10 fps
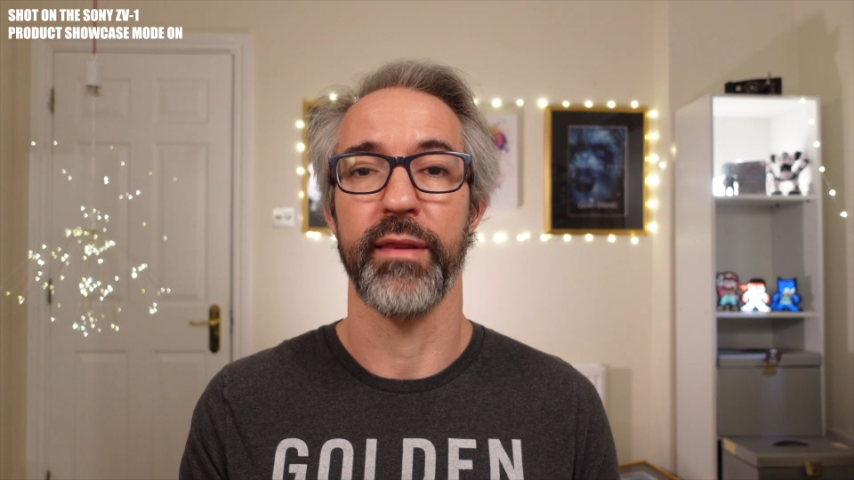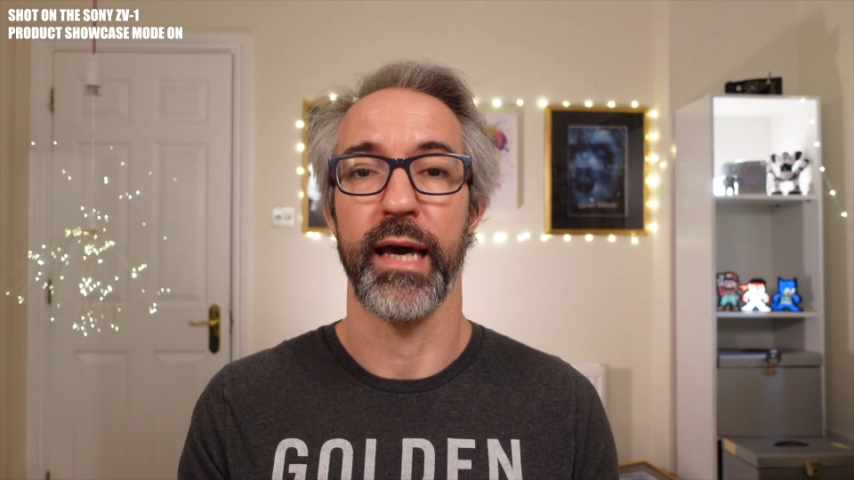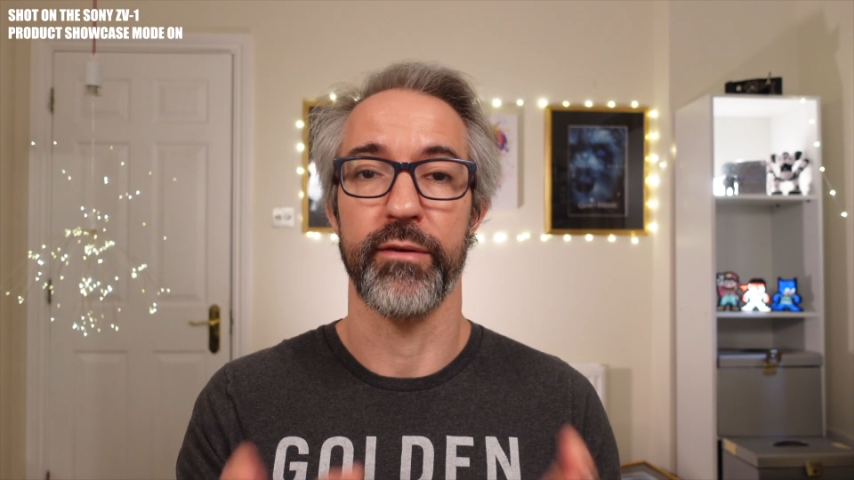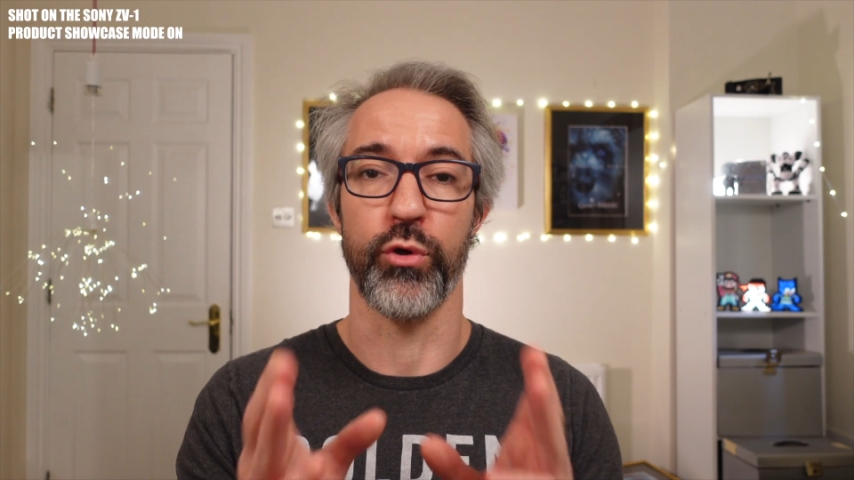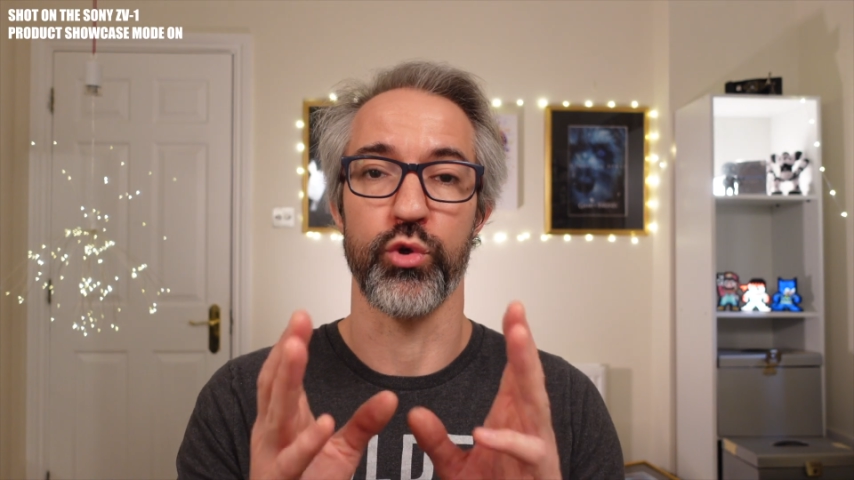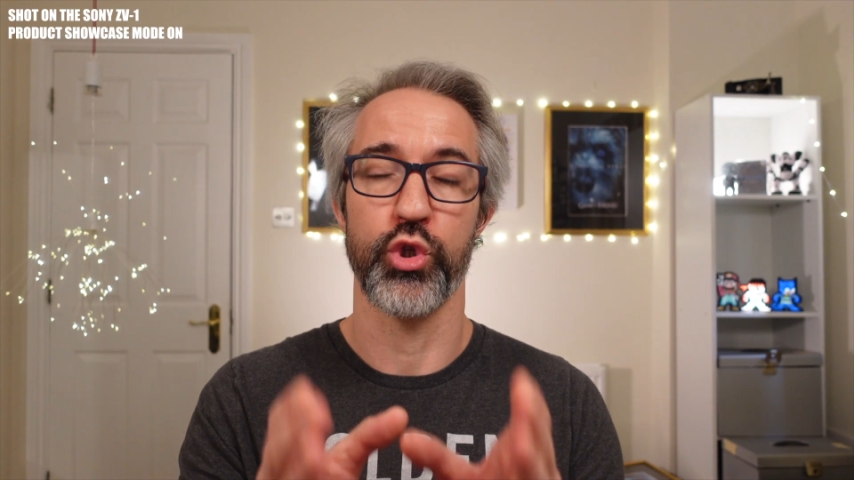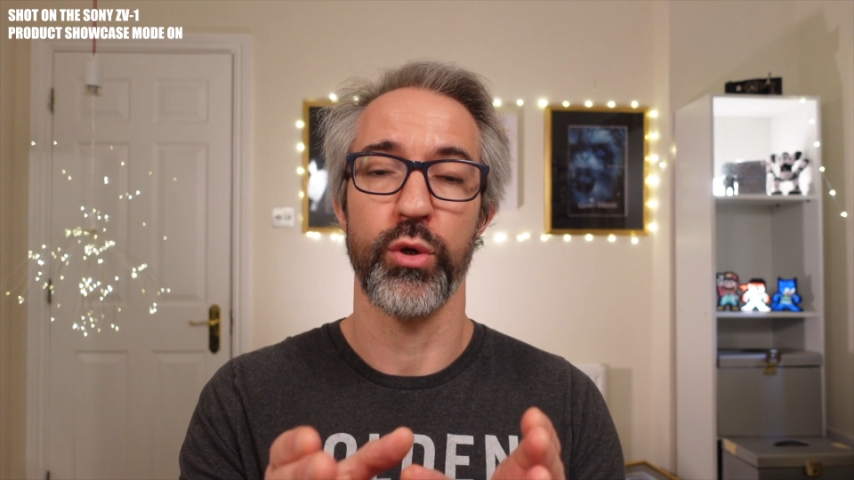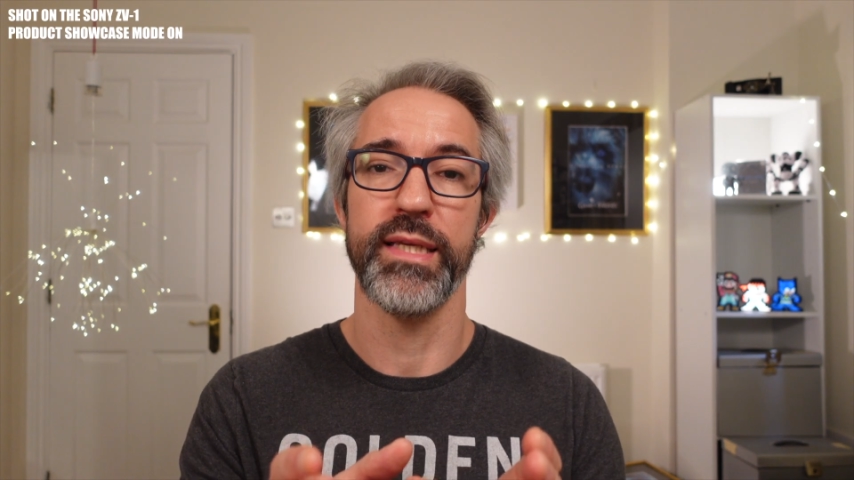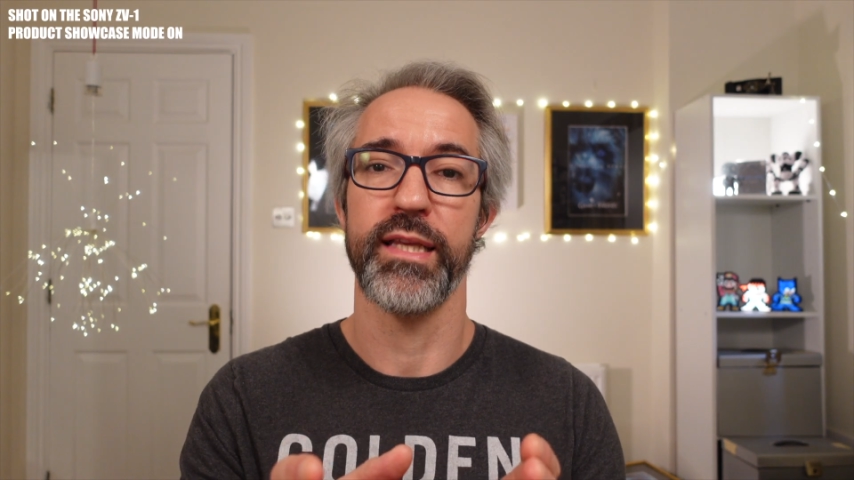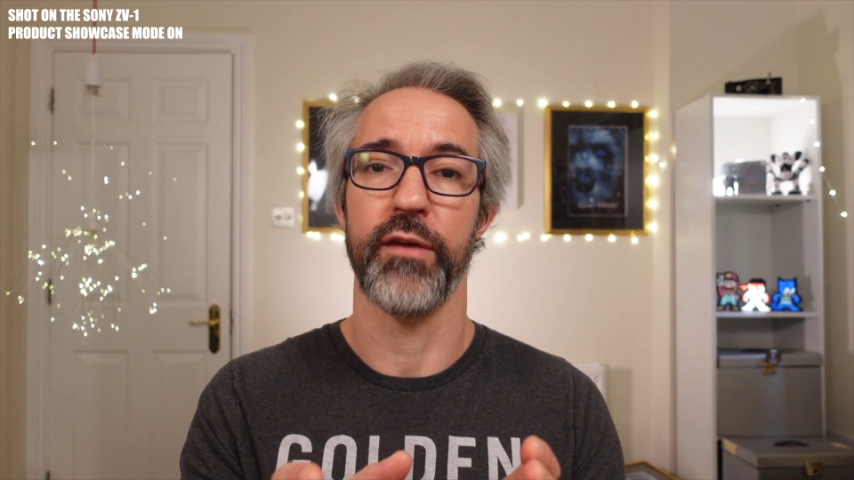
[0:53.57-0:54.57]
that the
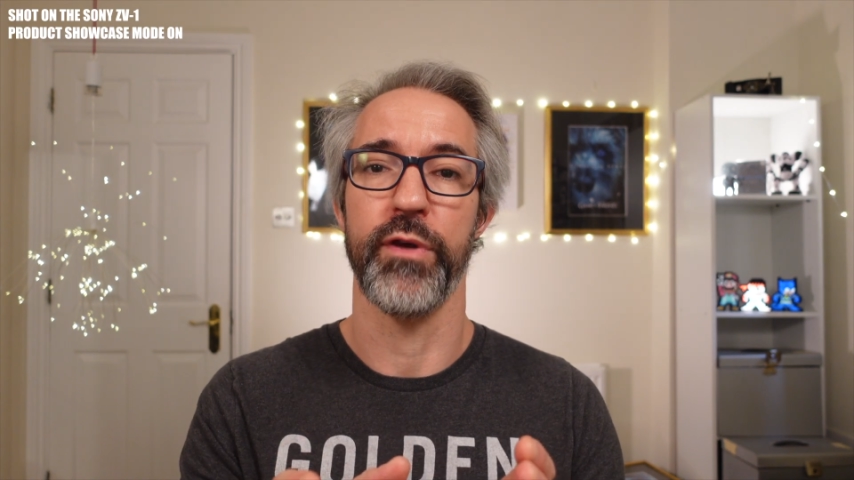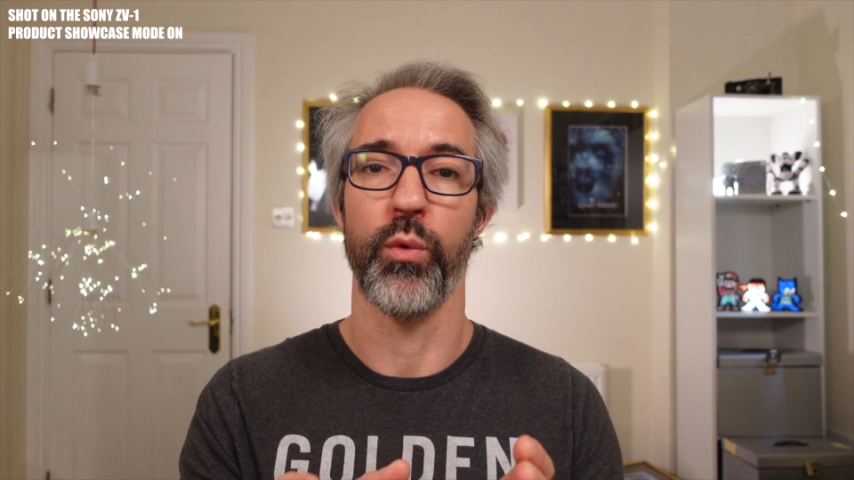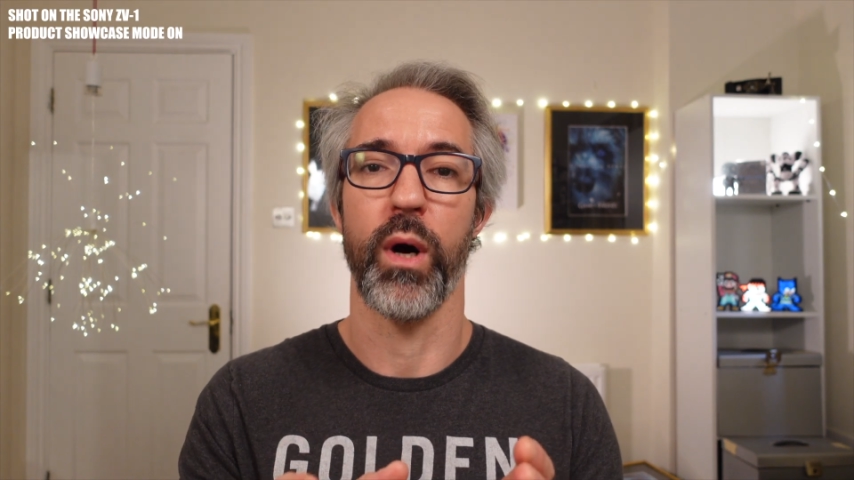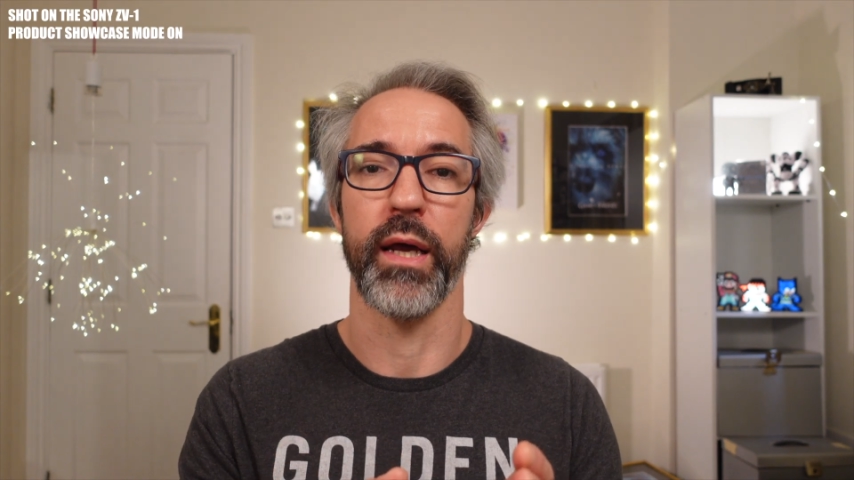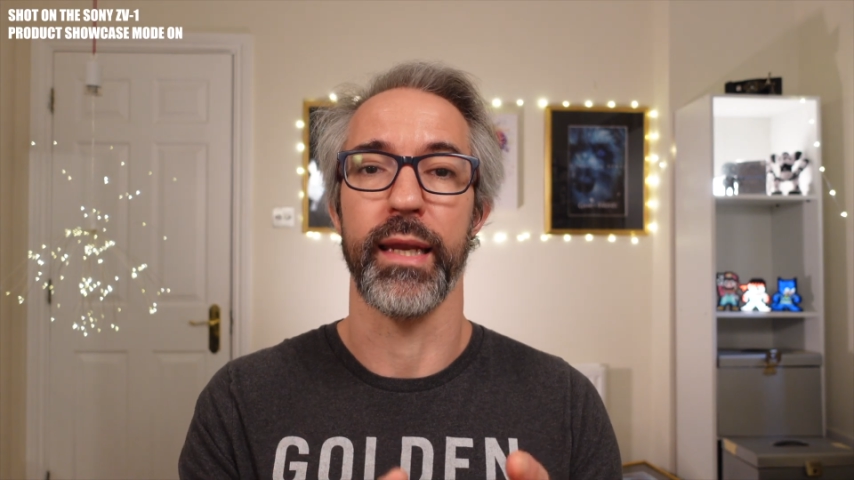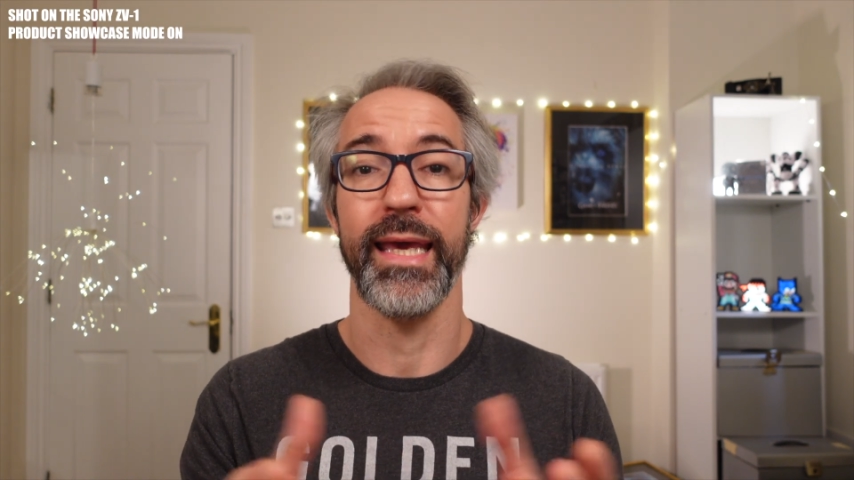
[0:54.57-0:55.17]
Sony ZV-1